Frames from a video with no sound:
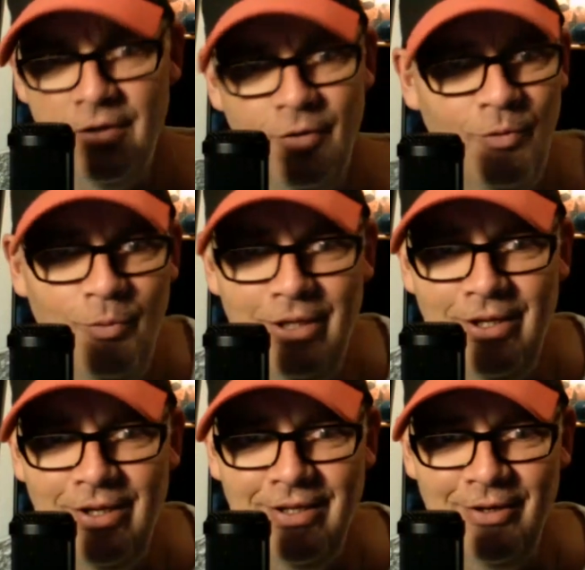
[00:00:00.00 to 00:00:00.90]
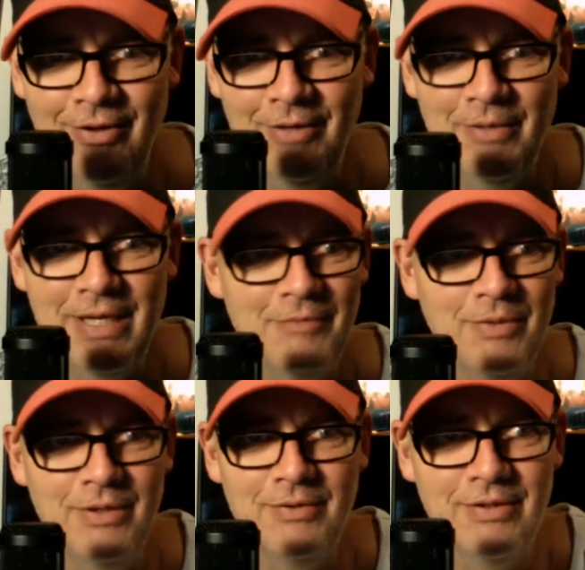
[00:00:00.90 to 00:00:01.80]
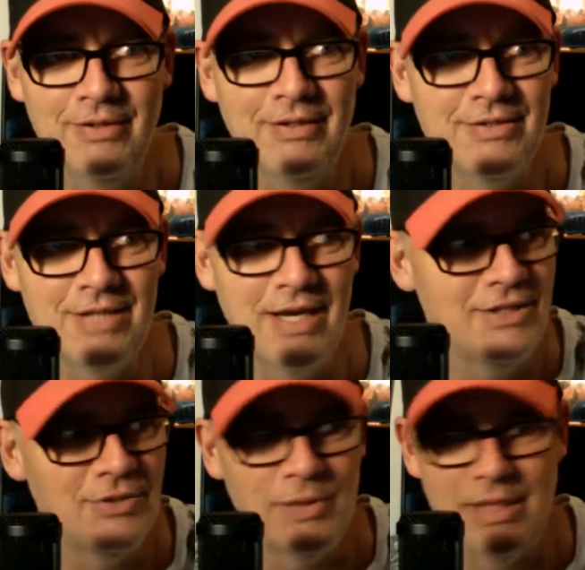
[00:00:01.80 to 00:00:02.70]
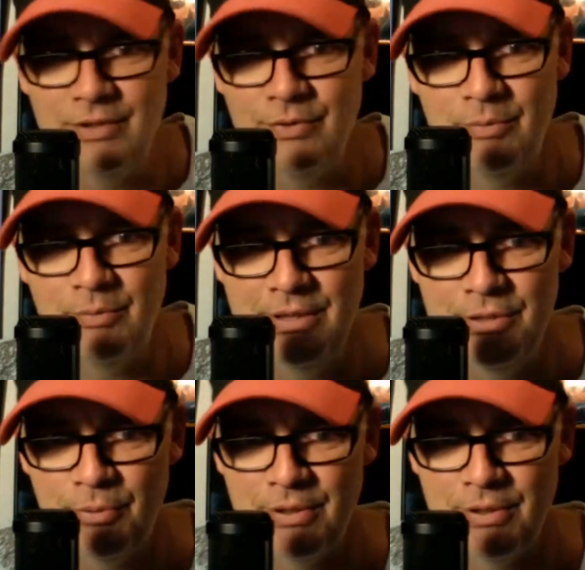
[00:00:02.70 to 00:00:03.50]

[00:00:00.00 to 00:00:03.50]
well what mm-hmm. do you you know and then we got the, uh, this guy just went into a police